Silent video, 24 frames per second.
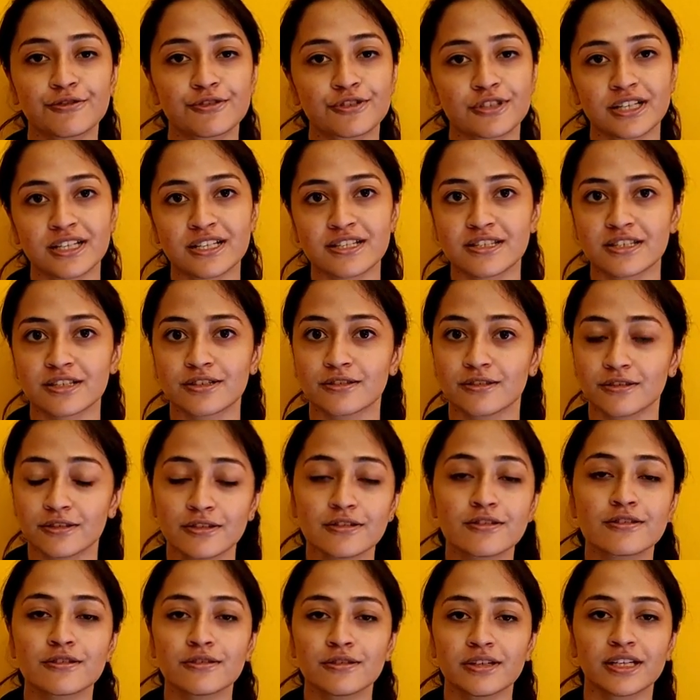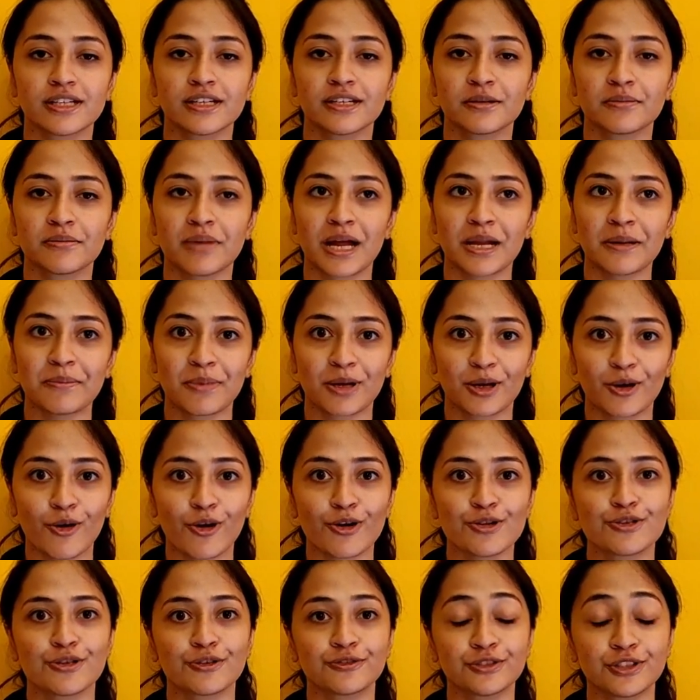in France are also in demand
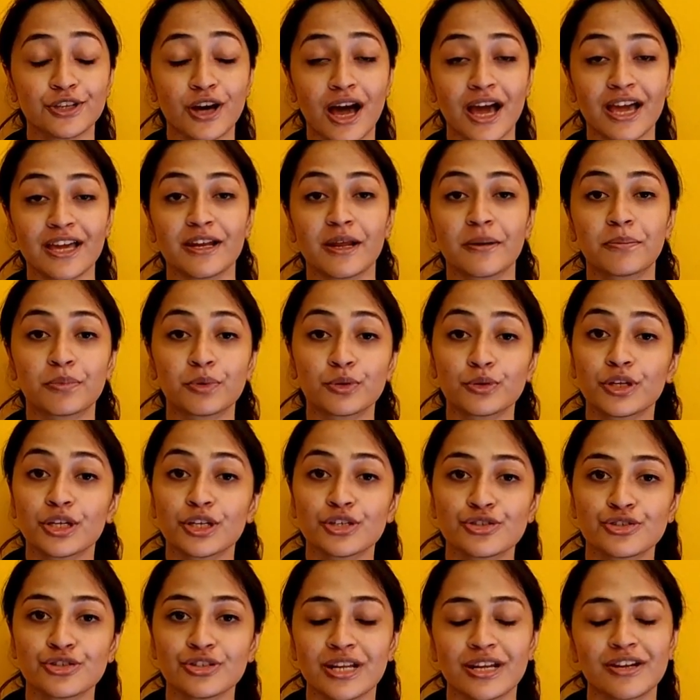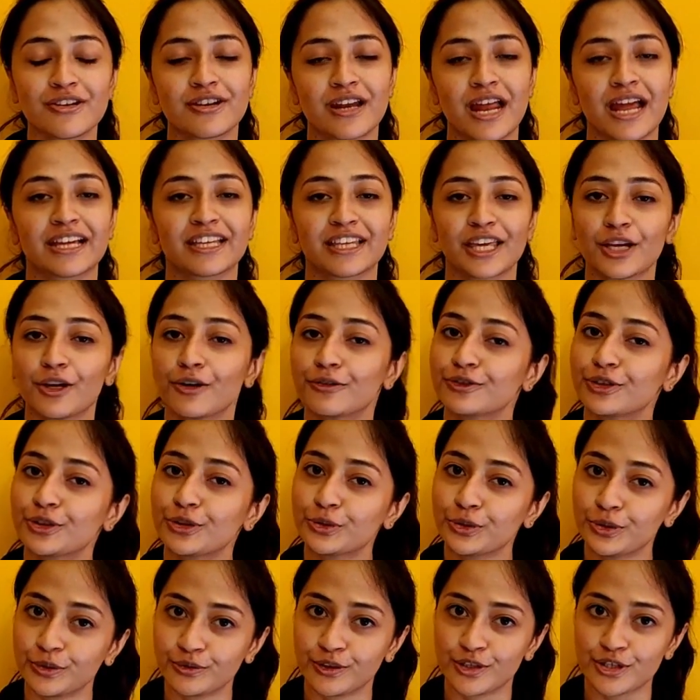because of the high reputation and ranking of
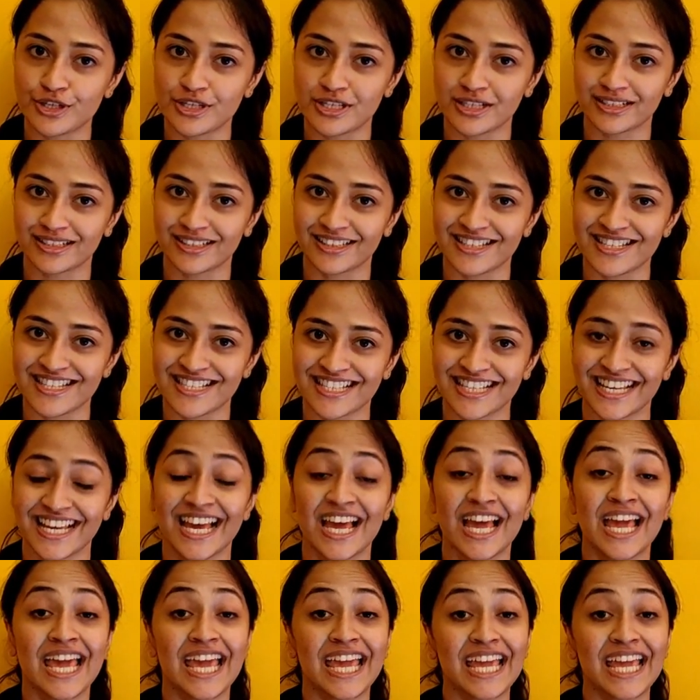the universities.